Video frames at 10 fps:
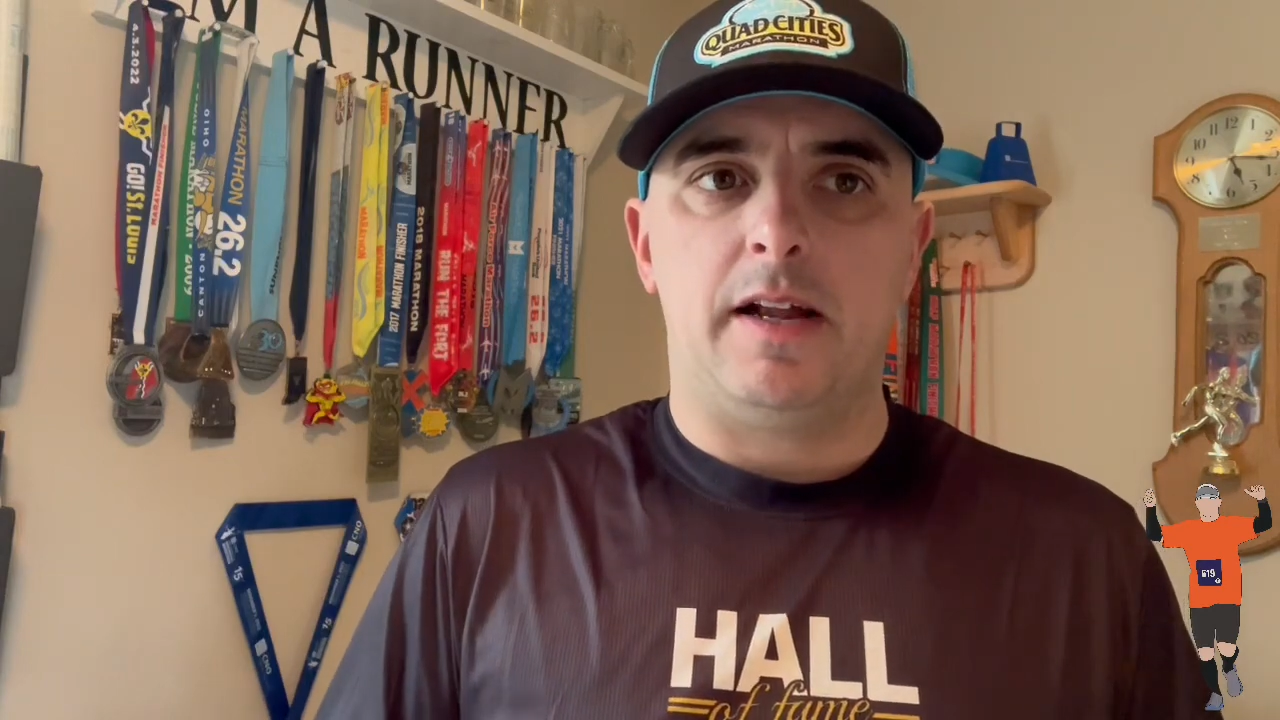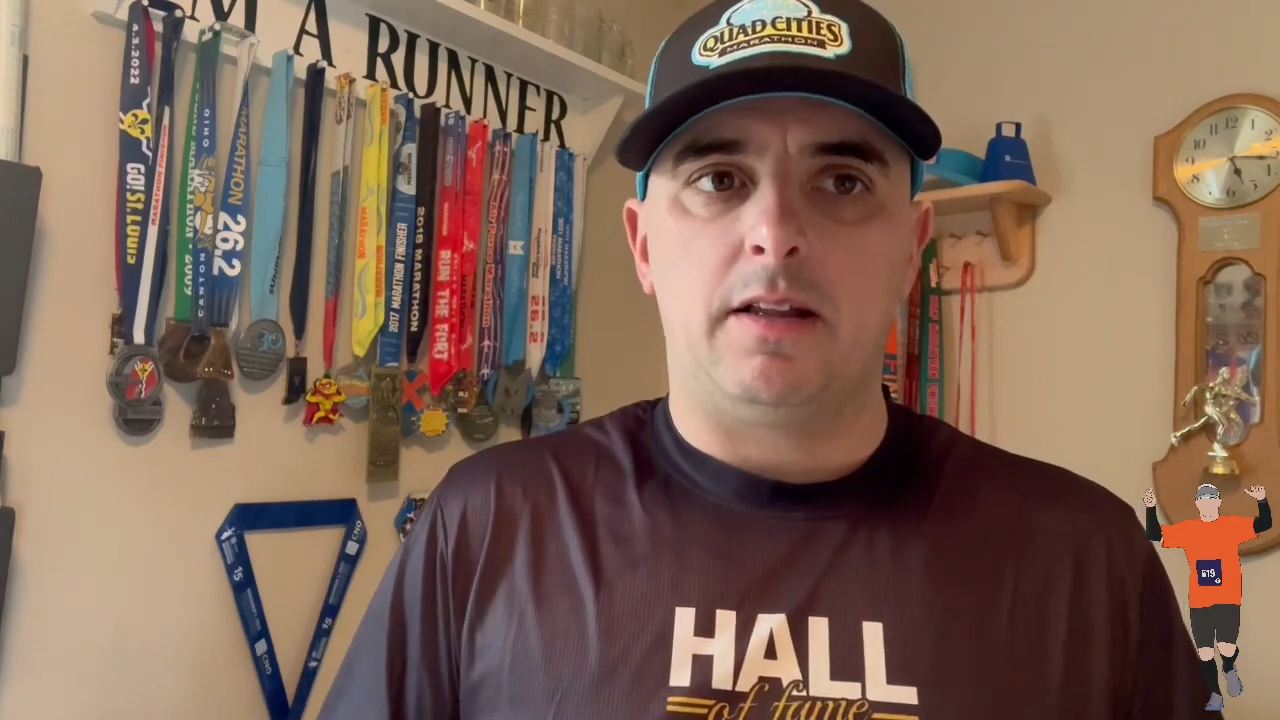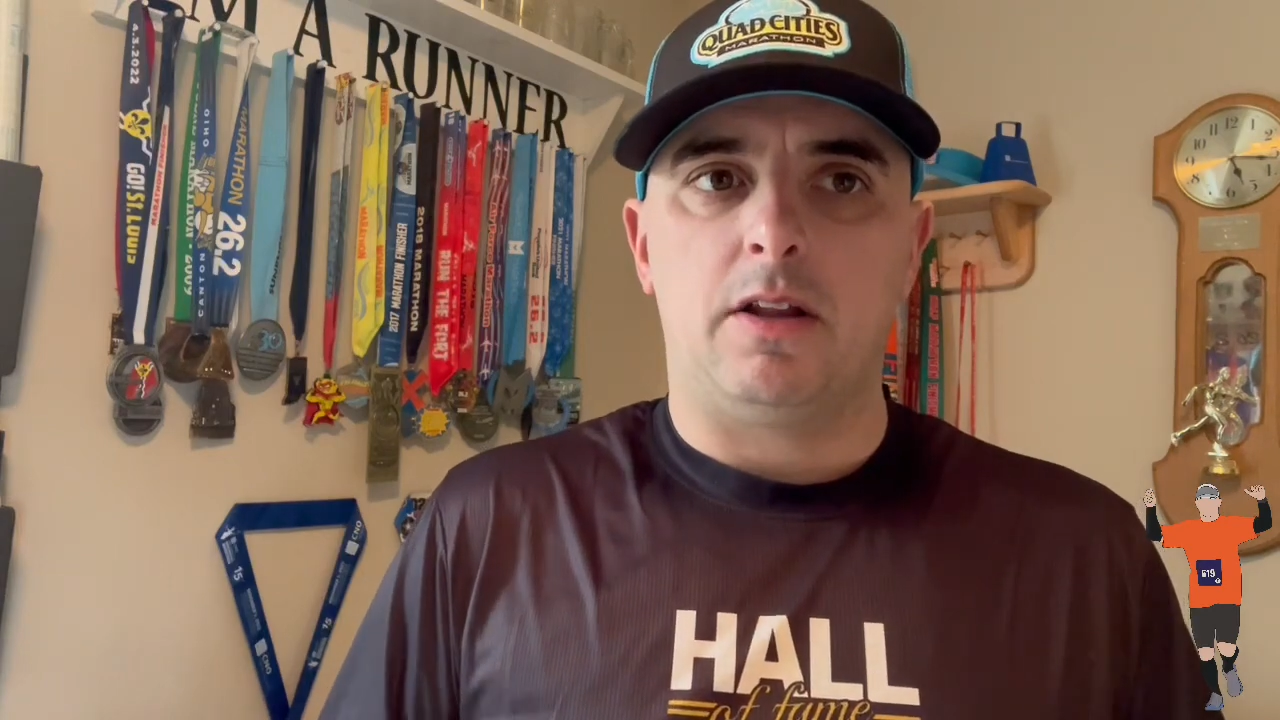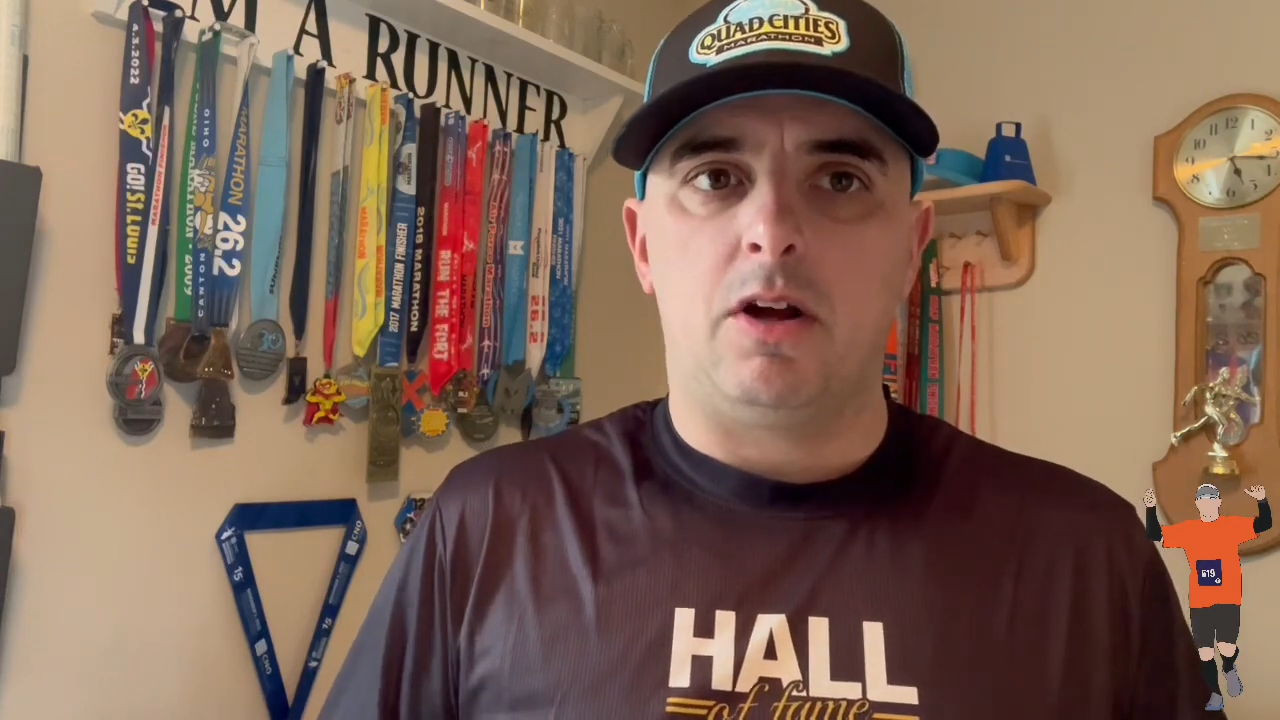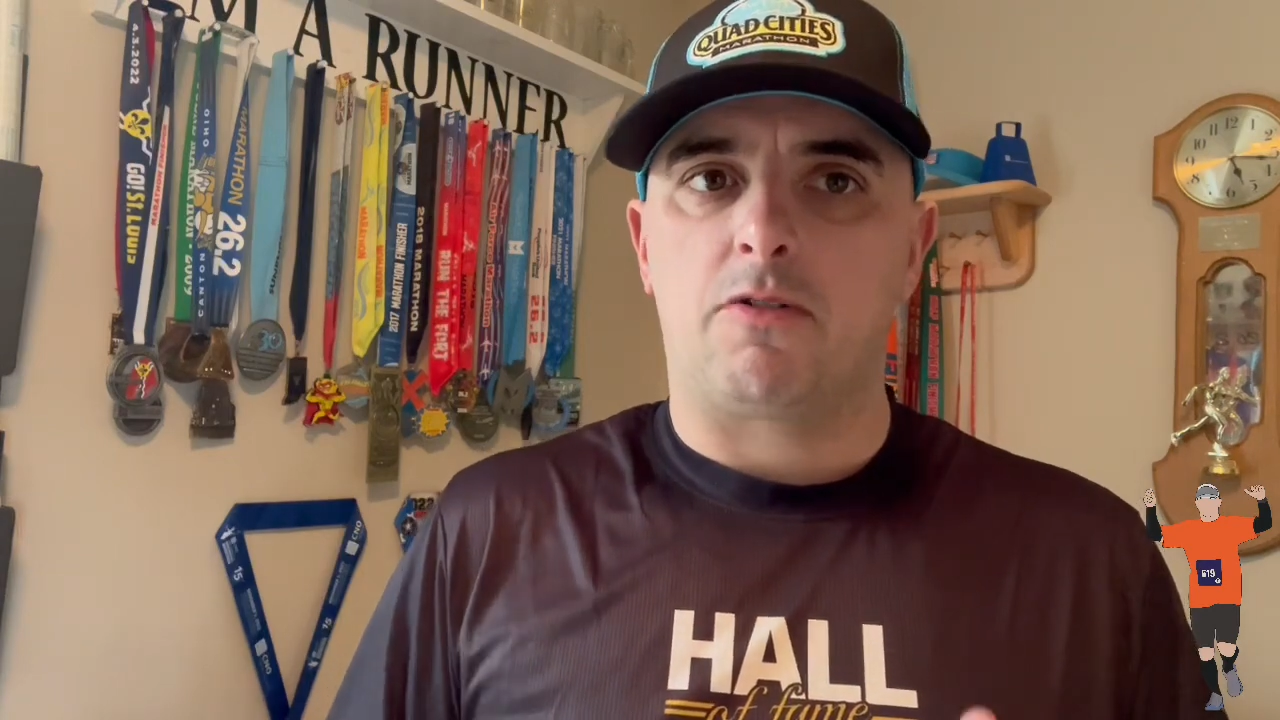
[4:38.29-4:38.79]
in the
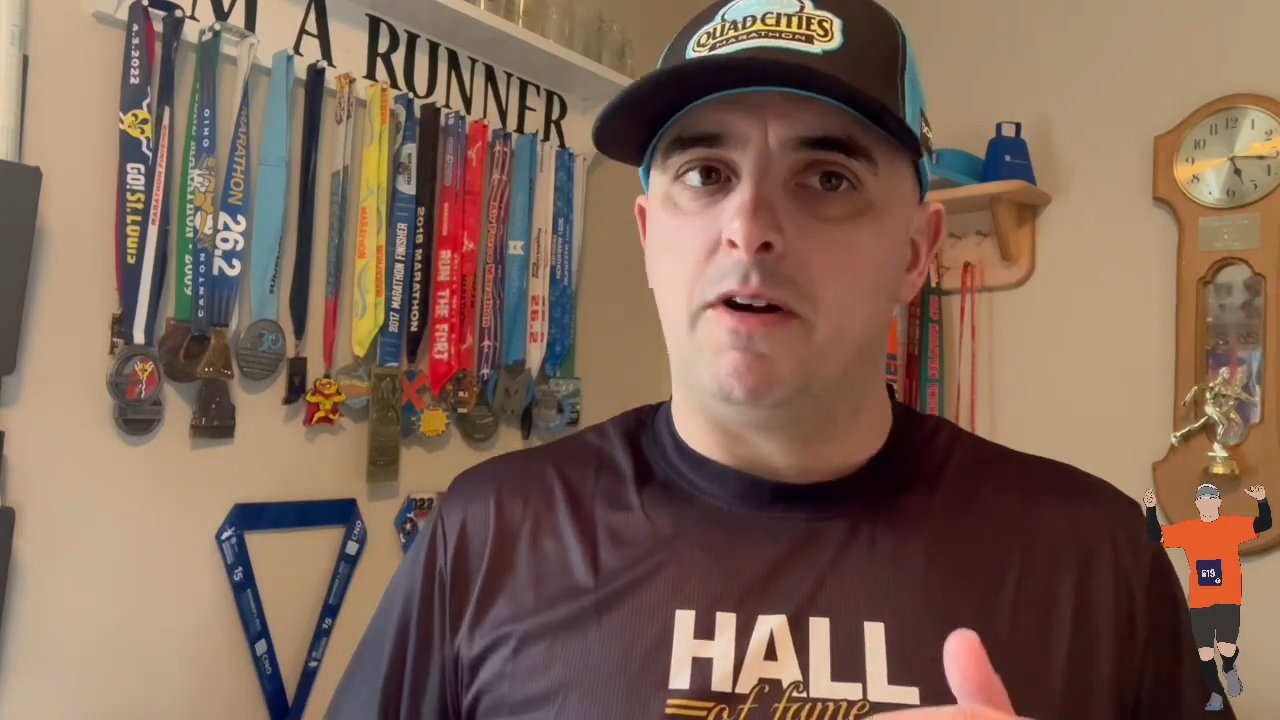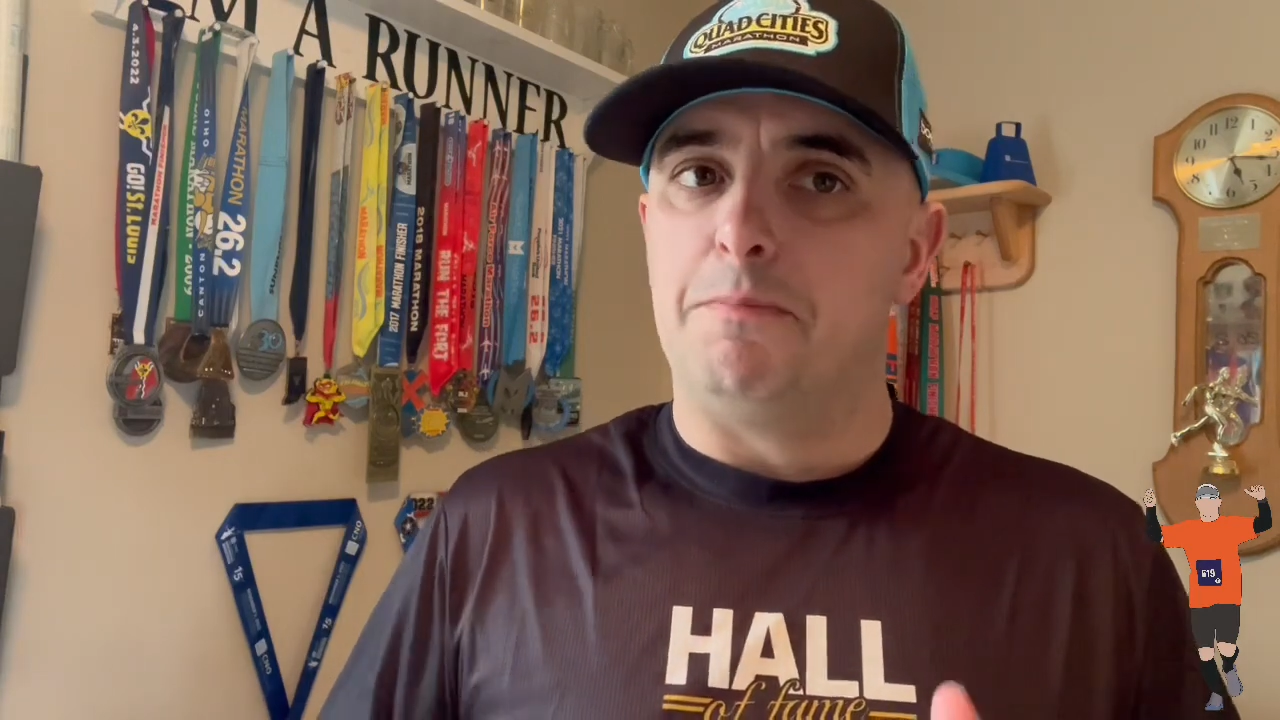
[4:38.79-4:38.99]
long run,